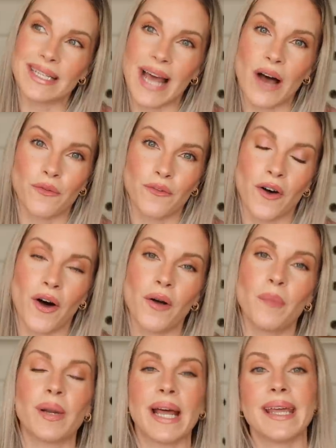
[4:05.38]

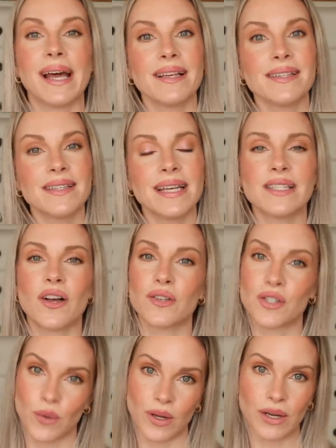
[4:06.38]
downfall, but I guess it's
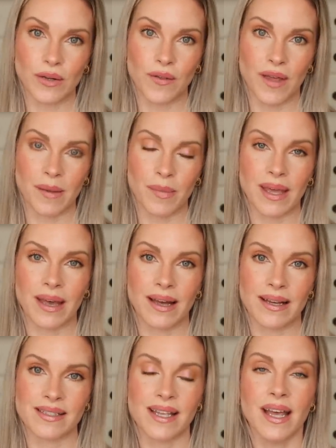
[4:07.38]
also a good thing
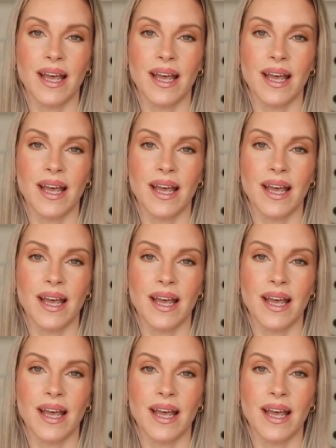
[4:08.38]
because,